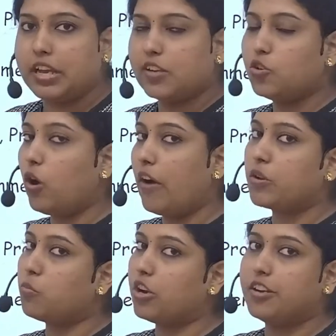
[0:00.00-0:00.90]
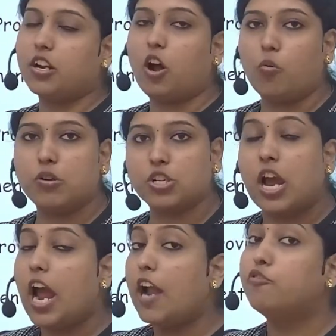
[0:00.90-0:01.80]
You have to monitor how much,
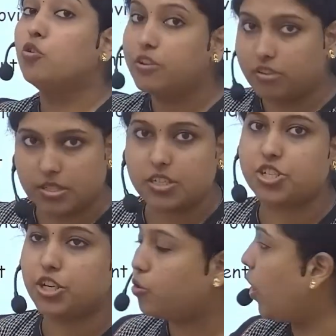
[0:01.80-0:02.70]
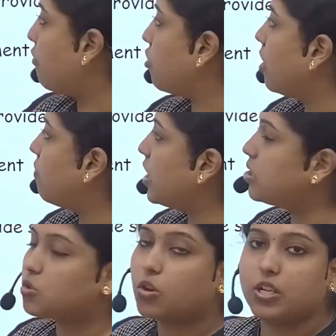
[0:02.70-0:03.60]
and fluid restriction you have to advise.
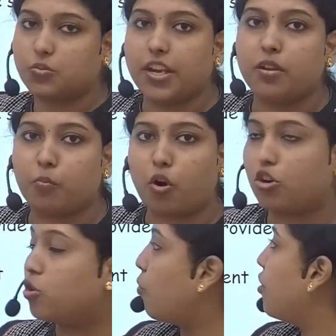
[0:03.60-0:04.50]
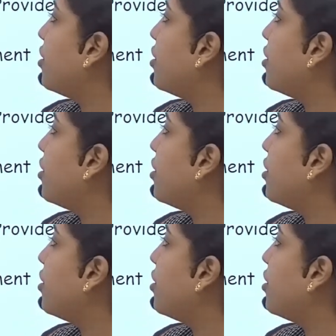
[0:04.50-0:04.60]
So it is very important to monitor